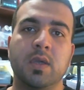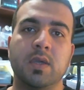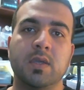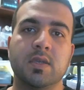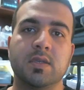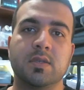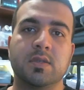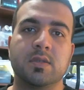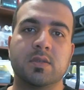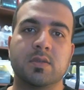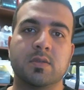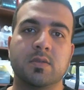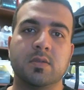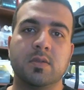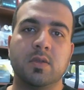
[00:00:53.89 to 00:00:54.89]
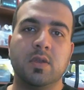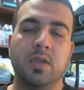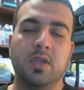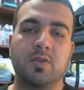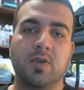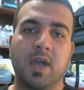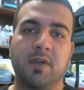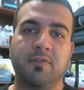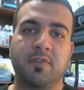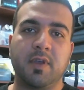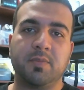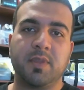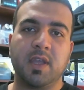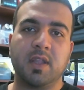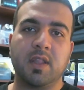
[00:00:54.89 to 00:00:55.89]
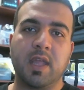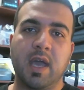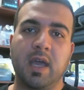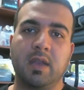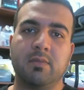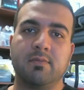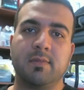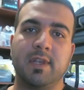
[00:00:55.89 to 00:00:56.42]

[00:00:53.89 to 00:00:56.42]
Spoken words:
is you need to have something that